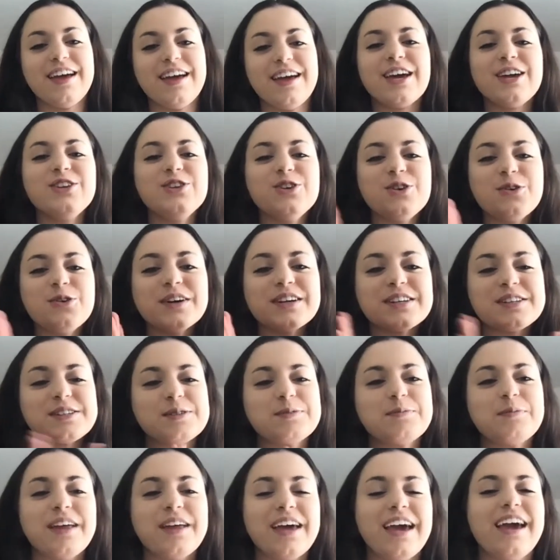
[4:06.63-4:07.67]
Can you
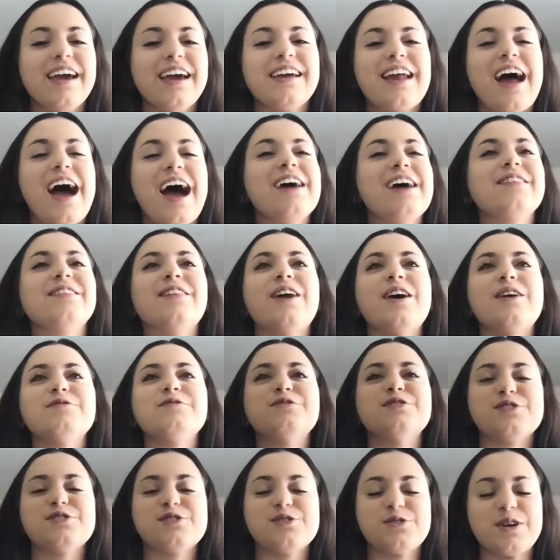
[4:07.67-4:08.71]
explain? I love
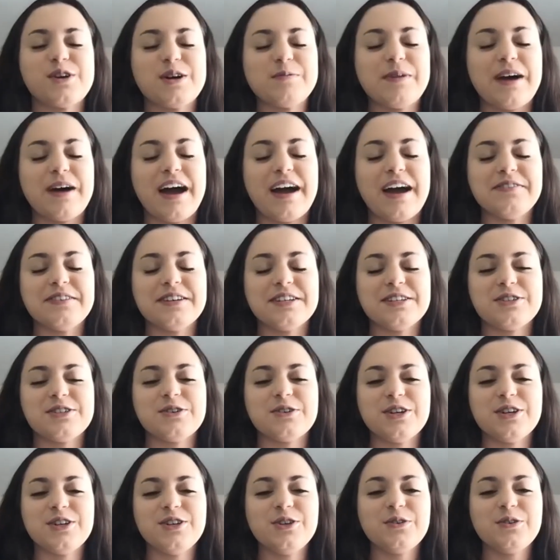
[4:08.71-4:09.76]
the story behind this. So
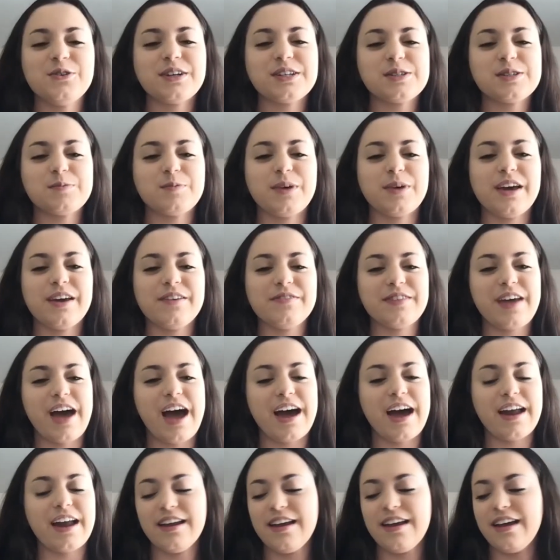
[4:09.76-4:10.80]
can you explain
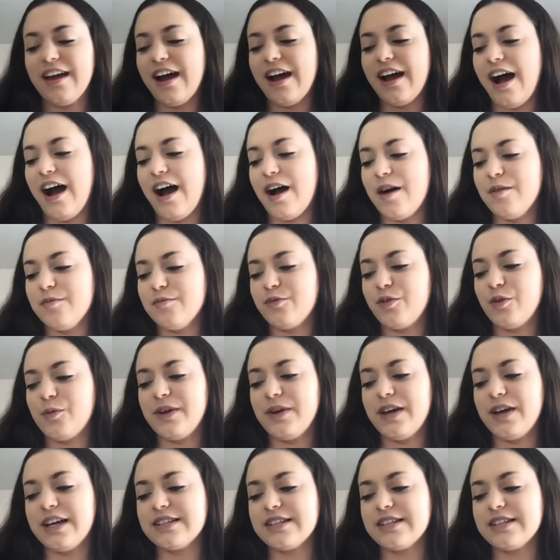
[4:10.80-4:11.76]
that for me?